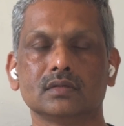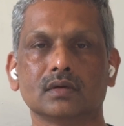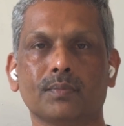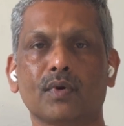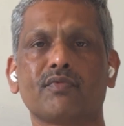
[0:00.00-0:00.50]

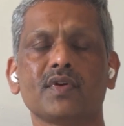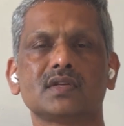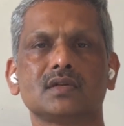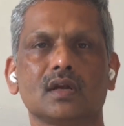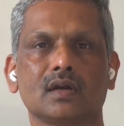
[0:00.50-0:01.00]
A
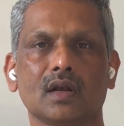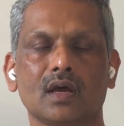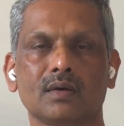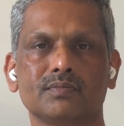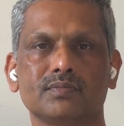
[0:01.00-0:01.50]
professional
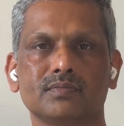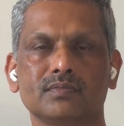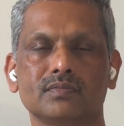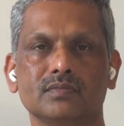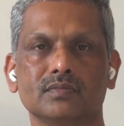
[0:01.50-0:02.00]
club,
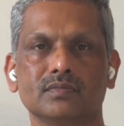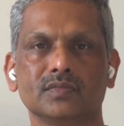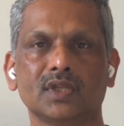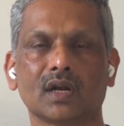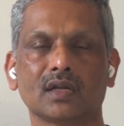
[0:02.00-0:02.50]

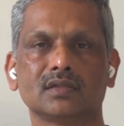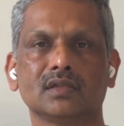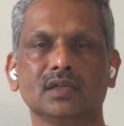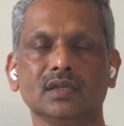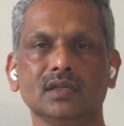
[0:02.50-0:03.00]
there are
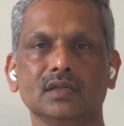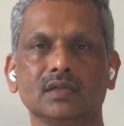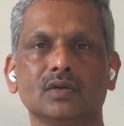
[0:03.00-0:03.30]
3